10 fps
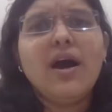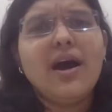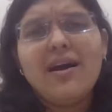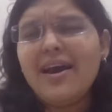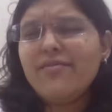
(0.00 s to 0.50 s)

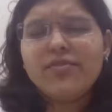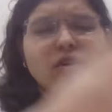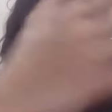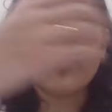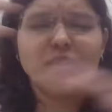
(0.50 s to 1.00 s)
I've
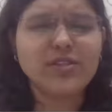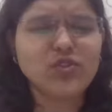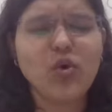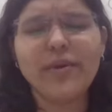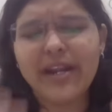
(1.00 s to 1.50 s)
talked about this
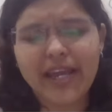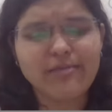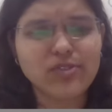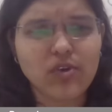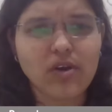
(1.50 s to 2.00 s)
so many
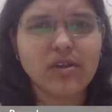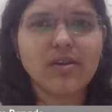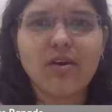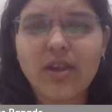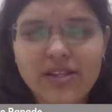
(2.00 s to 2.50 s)
times on
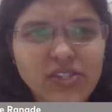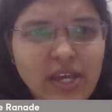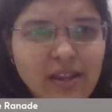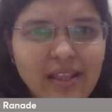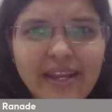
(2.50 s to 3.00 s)
our
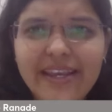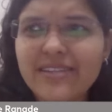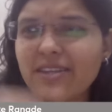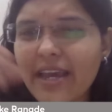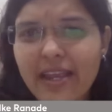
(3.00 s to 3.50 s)
channel that
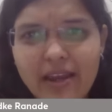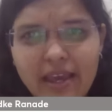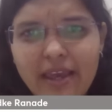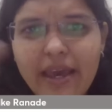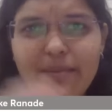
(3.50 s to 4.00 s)
yes,
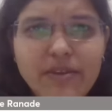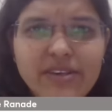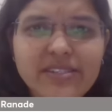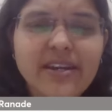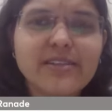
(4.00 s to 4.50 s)
I am
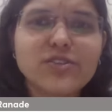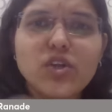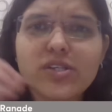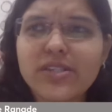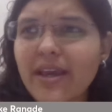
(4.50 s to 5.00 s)
invested in
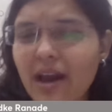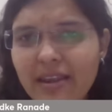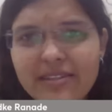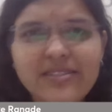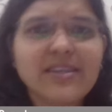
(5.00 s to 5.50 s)
stocks like
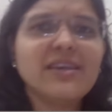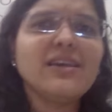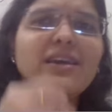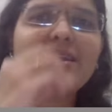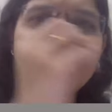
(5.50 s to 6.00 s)
REC,
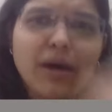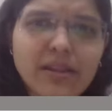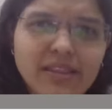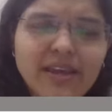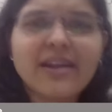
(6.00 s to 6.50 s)
in
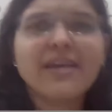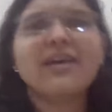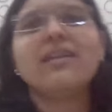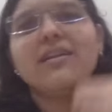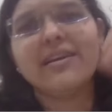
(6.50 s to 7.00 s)
Bharti
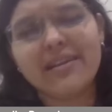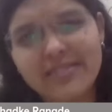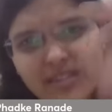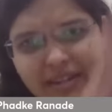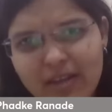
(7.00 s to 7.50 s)
Airtel, in
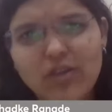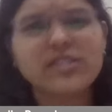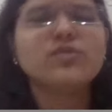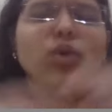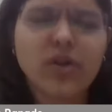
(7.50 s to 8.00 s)
Dixon
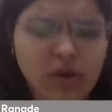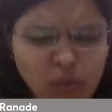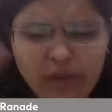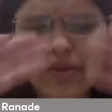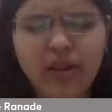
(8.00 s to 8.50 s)
Technologies, whatnot,
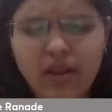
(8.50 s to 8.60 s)
whatever,